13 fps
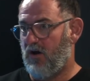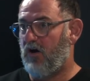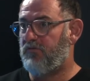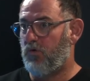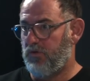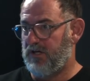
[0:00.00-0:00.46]

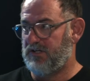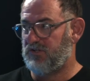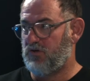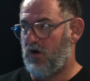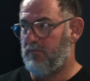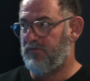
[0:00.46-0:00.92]
of all that has
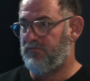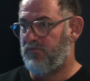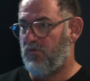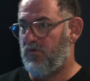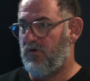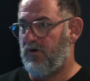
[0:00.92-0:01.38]
gone
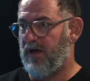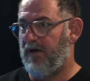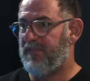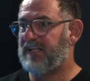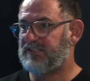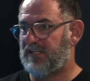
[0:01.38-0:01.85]
before. And
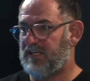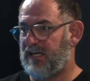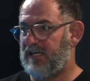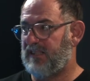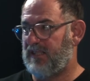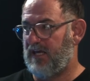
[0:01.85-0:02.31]
that's a
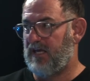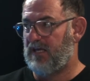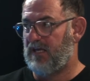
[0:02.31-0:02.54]
key thing.